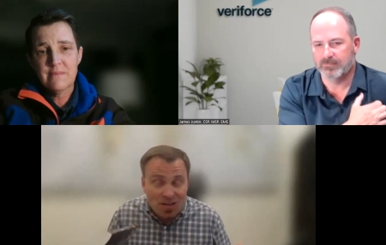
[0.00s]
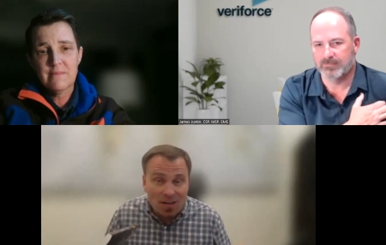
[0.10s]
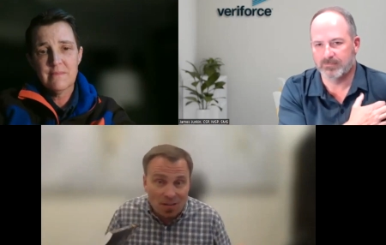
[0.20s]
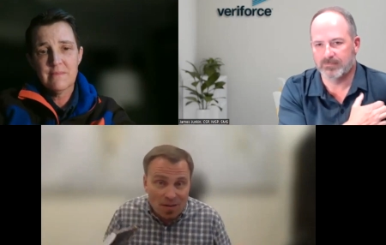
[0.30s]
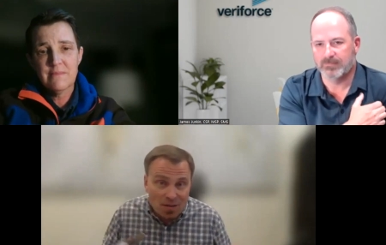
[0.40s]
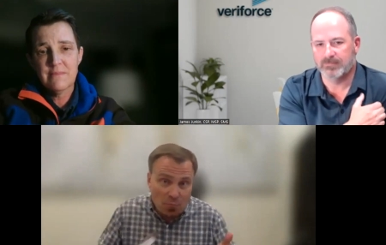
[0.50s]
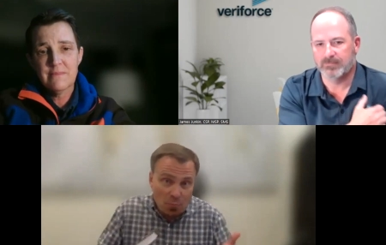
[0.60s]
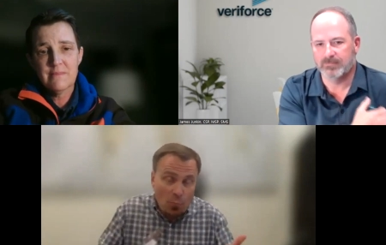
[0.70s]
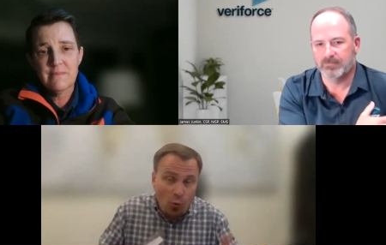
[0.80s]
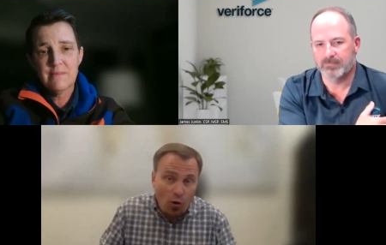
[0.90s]
Speaker 1: in this
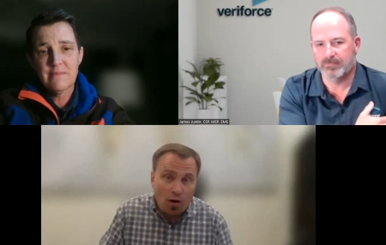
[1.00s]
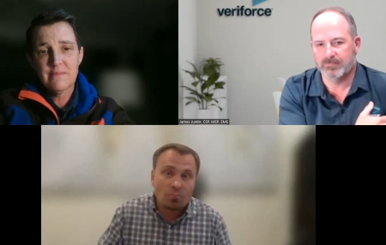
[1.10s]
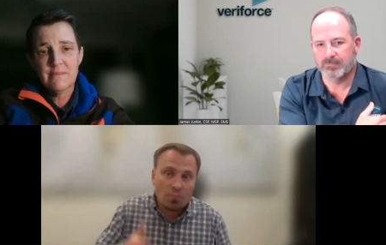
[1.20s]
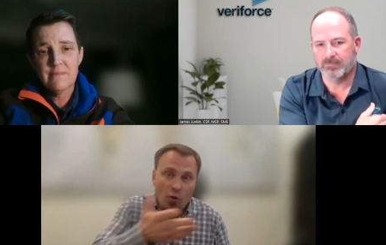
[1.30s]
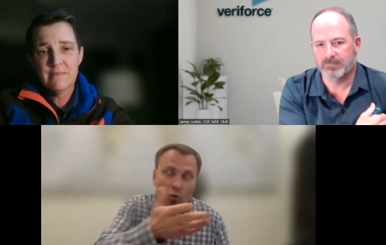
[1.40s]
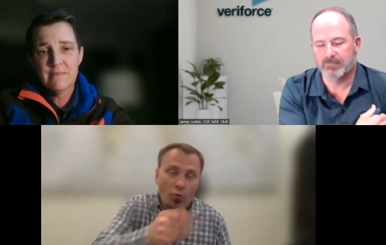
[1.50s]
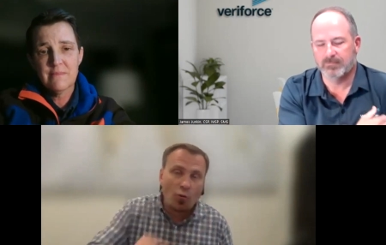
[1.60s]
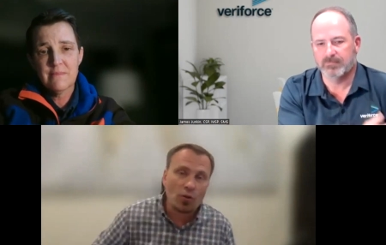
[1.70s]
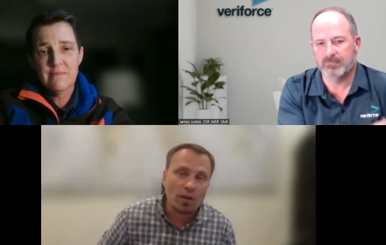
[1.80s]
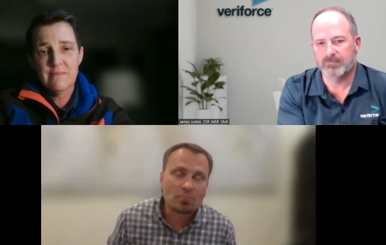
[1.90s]
more go
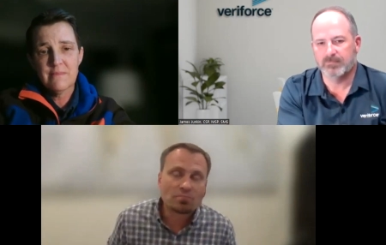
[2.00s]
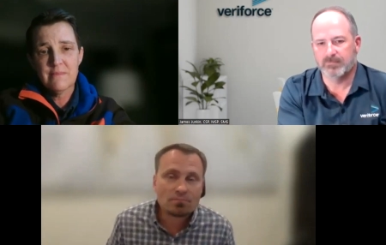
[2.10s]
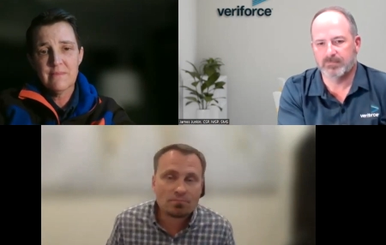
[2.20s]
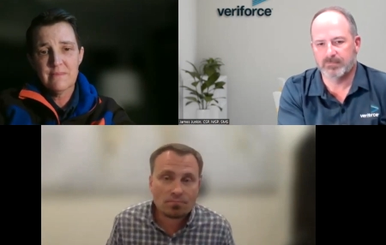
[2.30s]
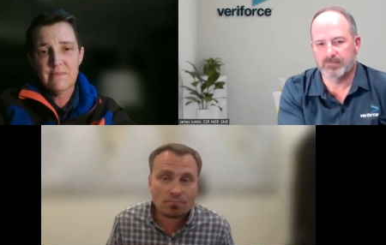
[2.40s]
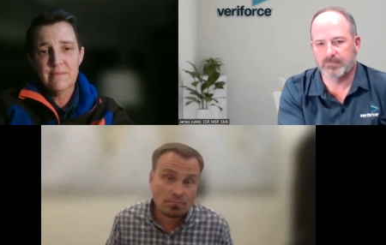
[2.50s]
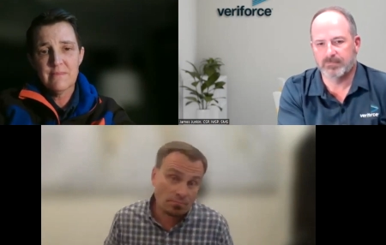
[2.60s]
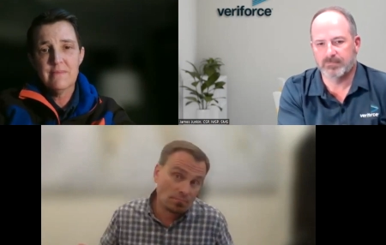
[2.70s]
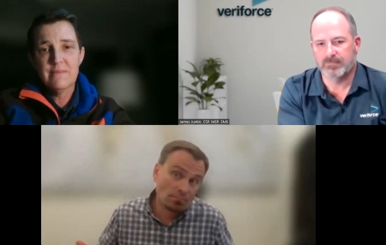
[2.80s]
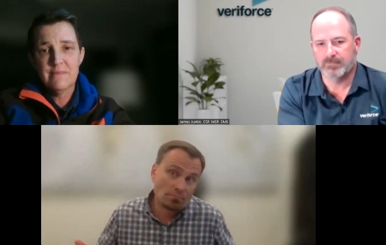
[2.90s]
google it
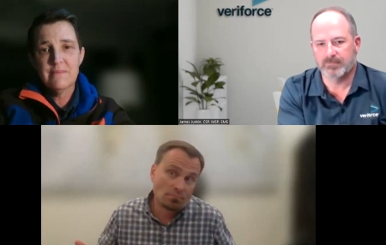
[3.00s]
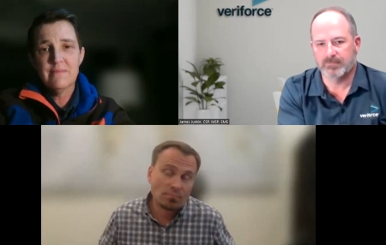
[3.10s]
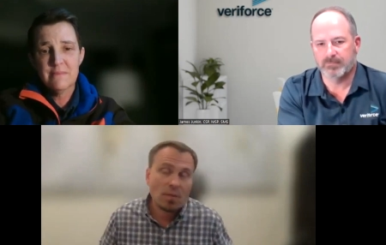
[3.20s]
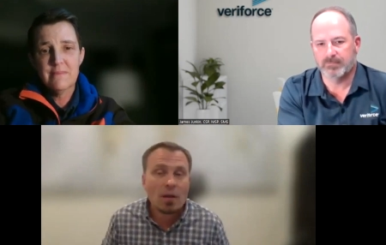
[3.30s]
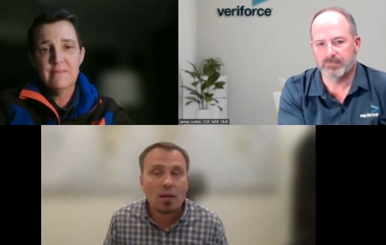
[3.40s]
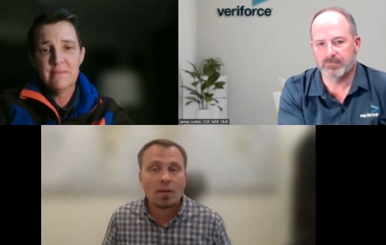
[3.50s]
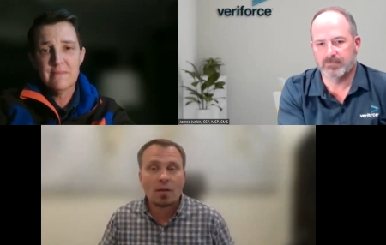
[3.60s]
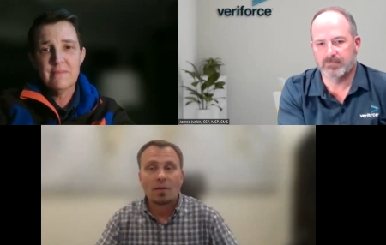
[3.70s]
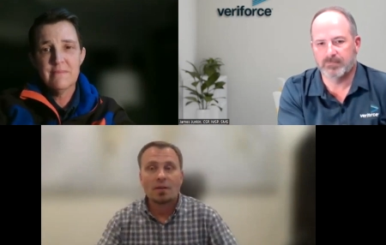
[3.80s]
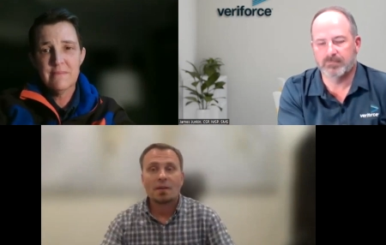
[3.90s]
Speaker 2: mm-hmm.
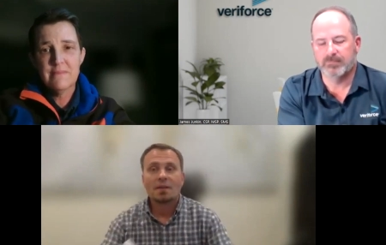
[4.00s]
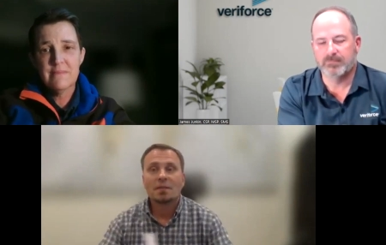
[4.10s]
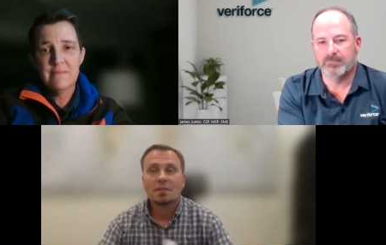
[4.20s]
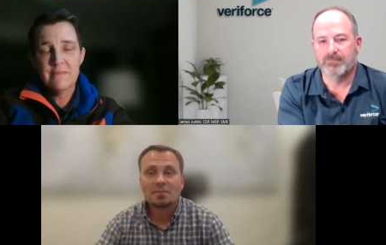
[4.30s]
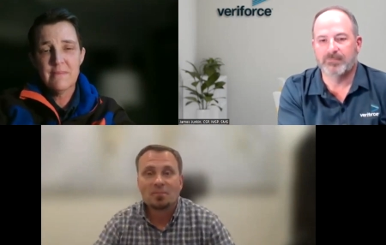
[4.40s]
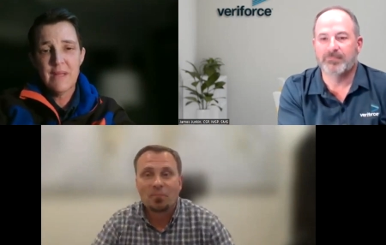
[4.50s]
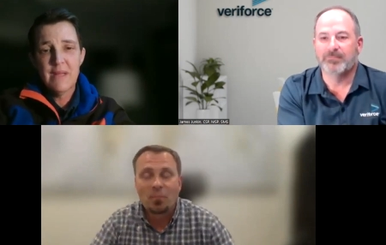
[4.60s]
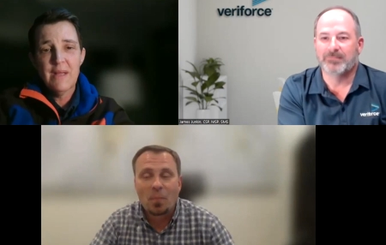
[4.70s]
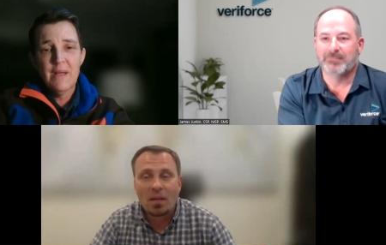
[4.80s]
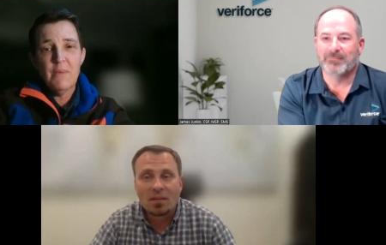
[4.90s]
Mm-hmm.
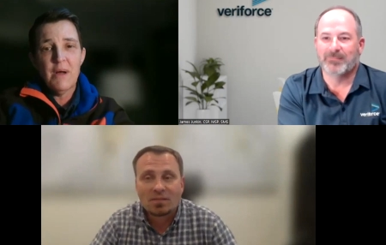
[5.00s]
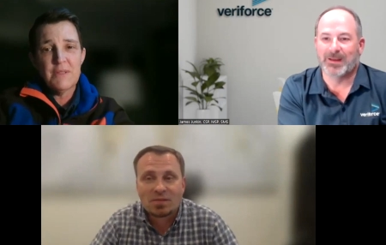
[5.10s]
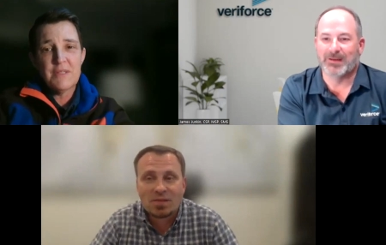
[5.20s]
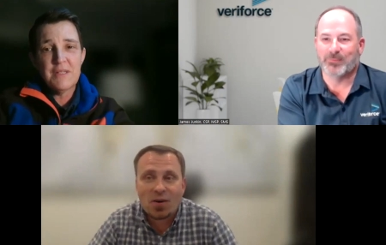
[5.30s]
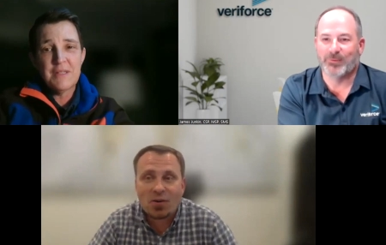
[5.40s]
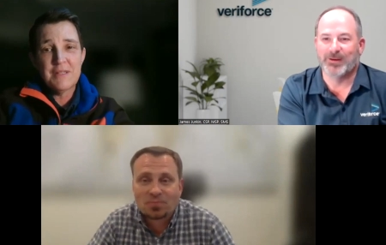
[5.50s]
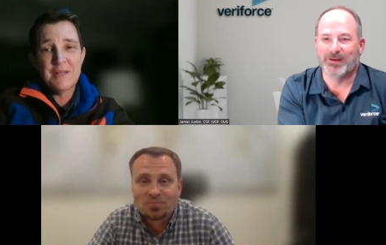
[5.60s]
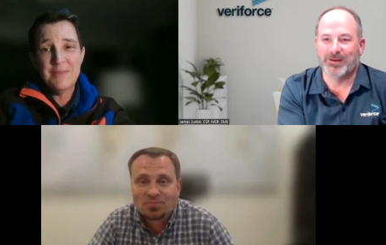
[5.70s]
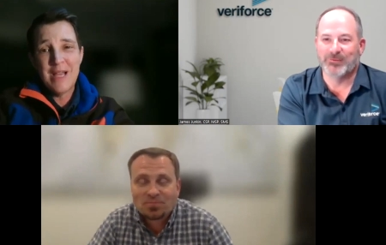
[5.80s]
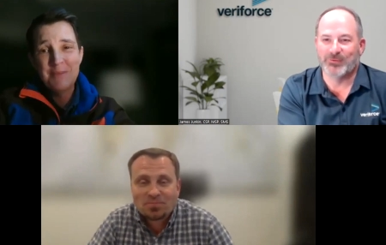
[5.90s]
Well, so, so
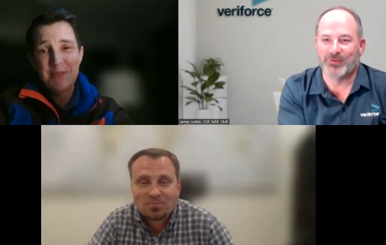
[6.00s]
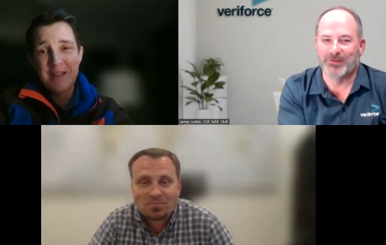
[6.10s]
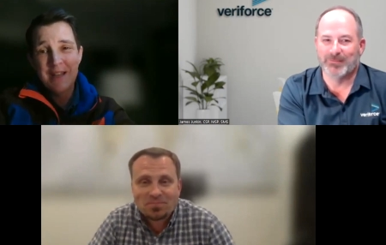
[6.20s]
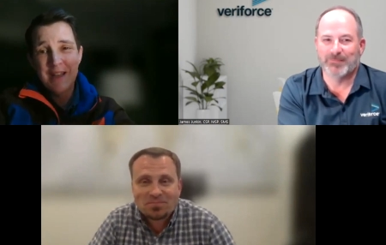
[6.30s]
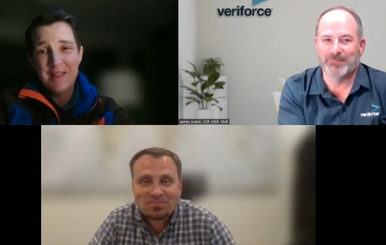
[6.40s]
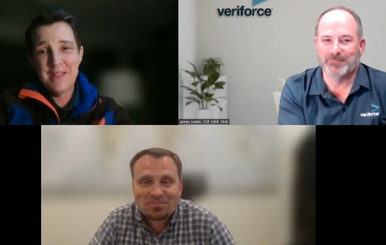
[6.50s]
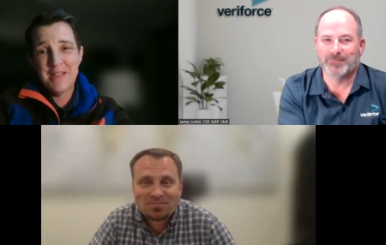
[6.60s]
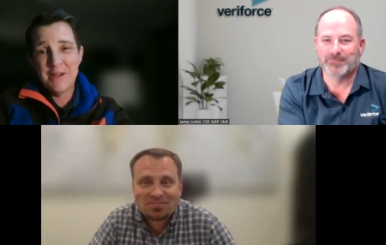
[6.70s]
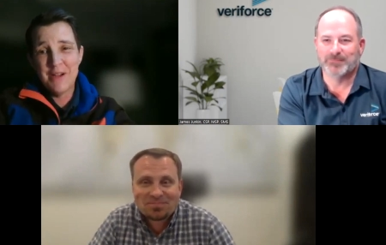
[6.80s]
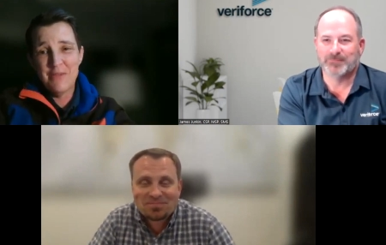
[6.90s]
sometimes I, I,
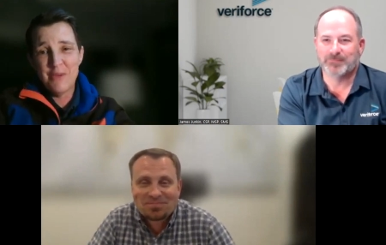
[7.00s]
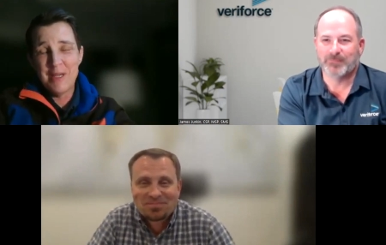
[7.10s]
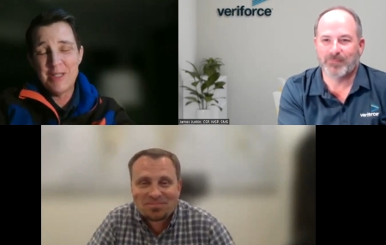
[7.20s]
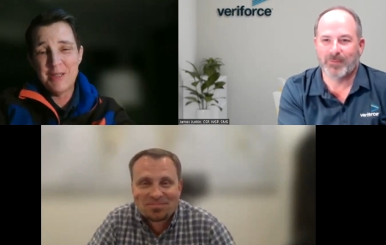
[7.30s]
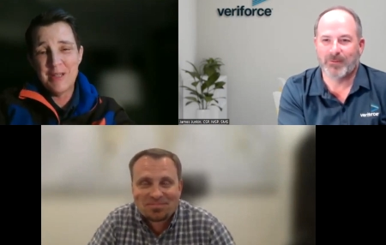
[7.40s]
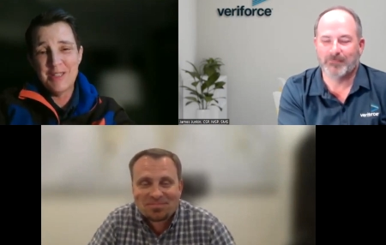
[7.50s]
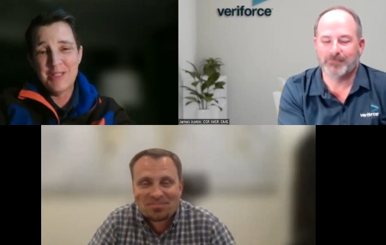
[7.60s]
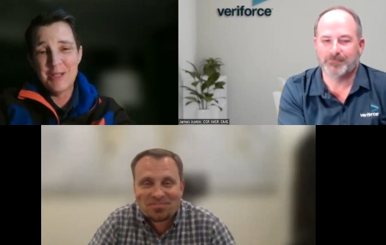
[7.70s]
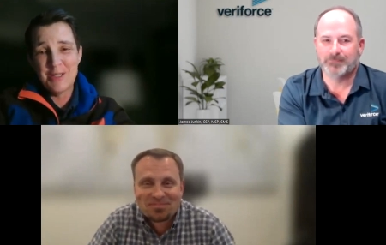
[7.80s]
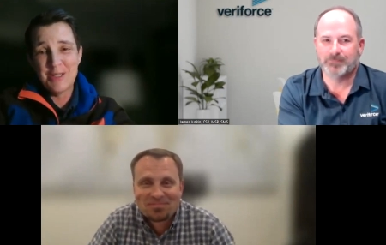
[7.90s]
think in our information
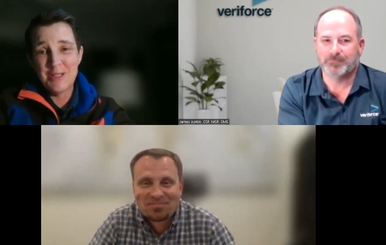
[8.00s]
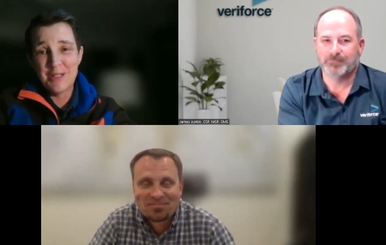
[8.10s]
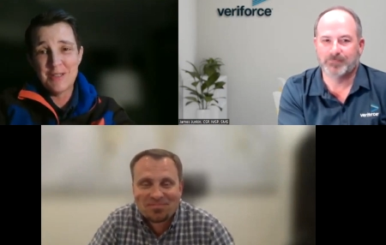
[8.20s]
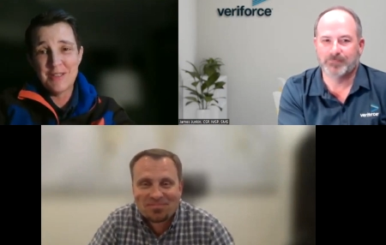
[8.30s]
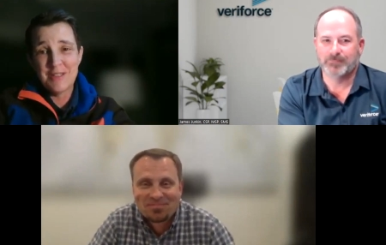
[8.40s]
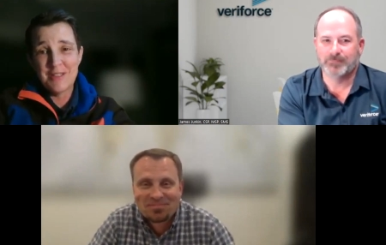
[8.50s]
age, there's there's